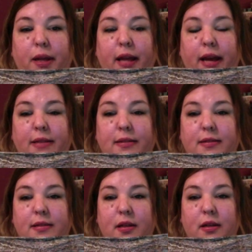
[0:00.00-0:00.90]

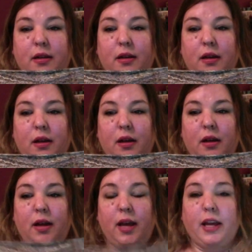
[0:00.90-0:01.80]
gets
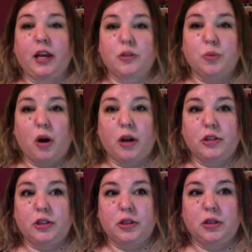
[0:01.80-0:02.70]

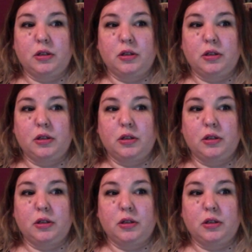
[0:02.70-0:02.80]
washed